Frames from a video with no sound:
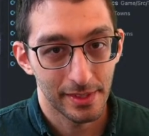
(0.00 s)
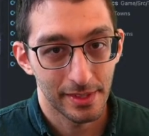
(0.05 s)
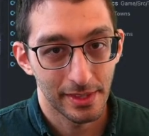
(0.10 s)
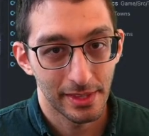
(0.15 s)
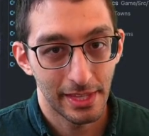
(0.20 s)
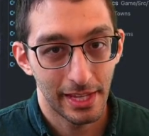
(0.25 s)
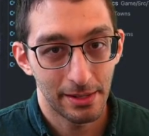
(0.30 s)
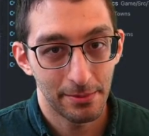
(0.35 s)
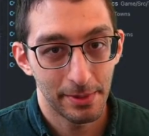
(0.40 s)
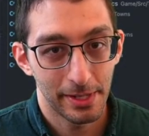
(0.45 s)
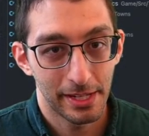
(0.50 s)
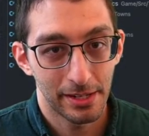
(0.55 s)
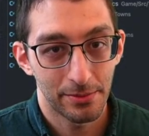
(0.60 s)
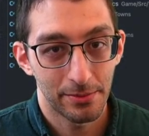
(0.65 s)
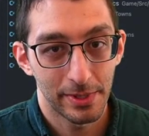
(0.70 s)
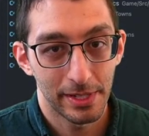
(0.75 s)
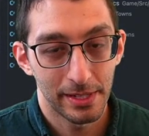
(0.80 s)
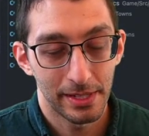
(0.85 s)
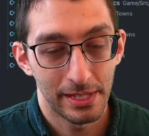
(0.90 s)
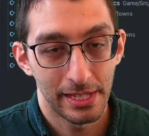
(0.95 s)
Then we can
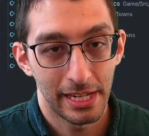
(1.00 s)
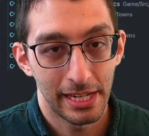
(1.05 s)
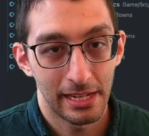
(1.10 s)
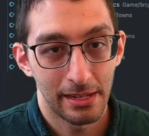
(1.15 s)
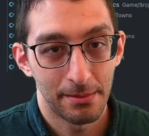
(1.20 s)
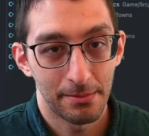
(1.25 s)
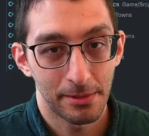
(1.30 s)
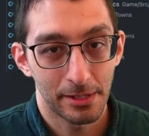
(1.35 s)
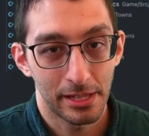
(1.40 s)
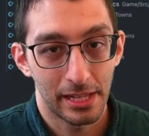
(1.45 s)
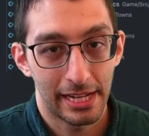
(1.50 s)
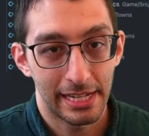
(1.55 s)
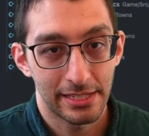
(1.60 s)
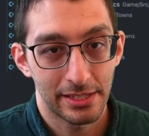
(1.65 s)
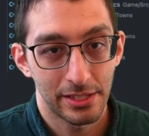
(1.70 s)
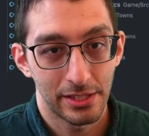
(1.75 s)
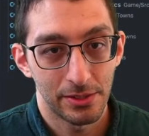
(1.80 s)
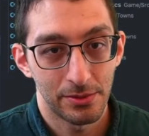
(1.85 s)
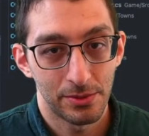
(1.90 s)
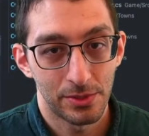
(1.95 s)
rename class
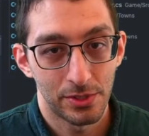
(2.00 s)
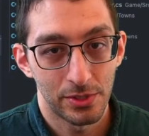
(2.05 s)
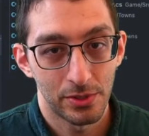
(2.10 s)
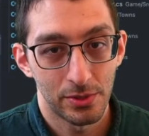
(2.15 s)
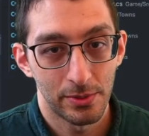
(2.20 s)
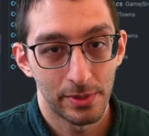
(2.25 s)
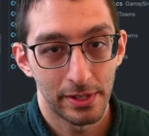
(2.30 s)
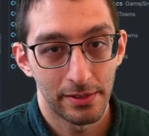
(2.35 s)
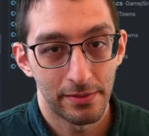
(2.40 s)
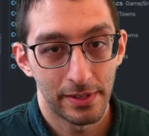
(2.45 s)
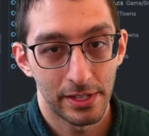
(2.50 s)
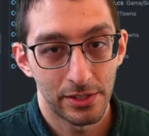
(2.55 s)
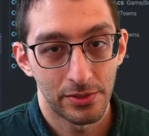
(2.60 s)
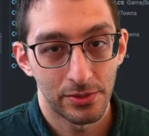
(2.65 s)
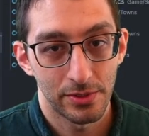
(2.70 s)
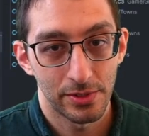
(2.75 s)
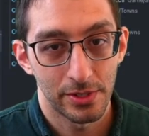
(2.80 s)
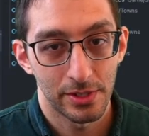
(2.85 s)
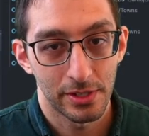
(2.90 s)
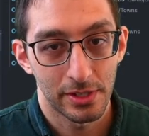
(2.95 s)
to use to
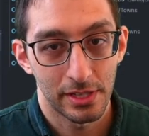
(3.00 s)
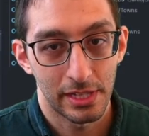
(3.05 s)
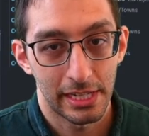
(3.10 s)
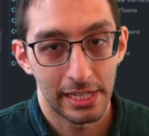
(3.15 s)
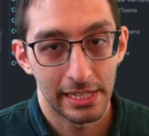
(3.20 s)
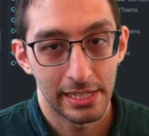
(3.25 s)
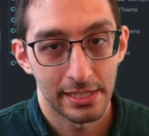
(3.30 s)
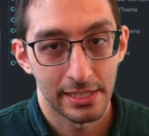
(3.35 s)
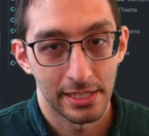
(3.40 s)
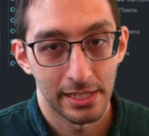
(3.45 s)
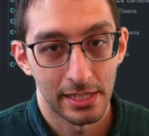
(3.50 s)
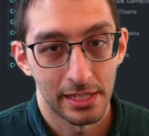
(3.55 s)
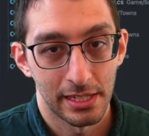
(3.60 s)
adventurer class.